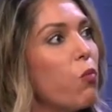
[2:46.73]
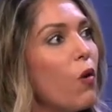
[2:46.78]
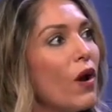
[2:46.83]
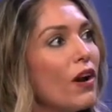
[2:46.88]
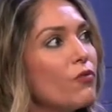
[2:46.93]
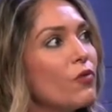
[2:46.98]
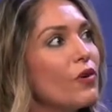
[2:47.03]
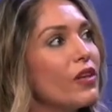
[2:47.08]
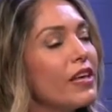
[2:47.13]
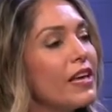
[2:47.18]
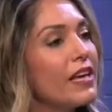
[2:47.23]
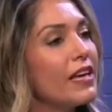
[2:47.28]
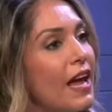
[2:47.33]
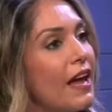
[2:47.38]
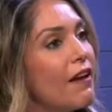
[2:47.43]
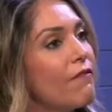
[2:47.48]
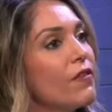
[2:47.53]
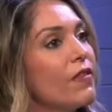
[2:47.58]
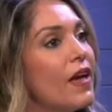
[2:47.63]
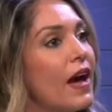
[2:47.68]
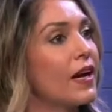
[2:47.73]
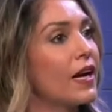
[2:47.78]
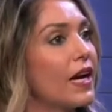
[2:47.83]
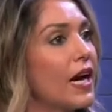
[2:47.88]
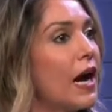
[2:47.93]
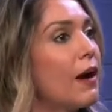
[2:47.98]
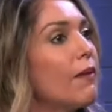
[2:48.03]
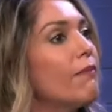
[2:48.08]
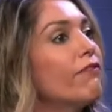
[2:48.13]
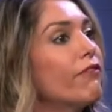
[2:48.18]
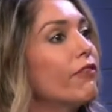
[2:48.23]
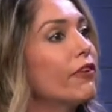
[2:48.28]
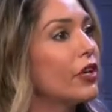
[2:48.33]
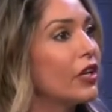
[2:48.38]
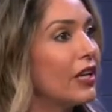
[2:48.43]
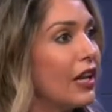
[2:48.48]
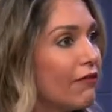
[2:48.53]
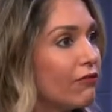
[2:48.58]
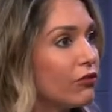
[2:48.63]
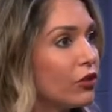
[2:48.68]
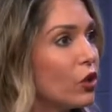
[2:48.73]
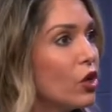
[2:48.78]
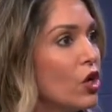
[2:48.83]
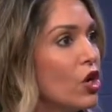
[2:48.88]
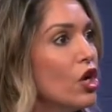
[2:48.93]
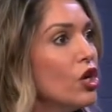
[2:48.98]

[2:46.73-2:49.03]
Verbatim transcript: What really gave you that comfort level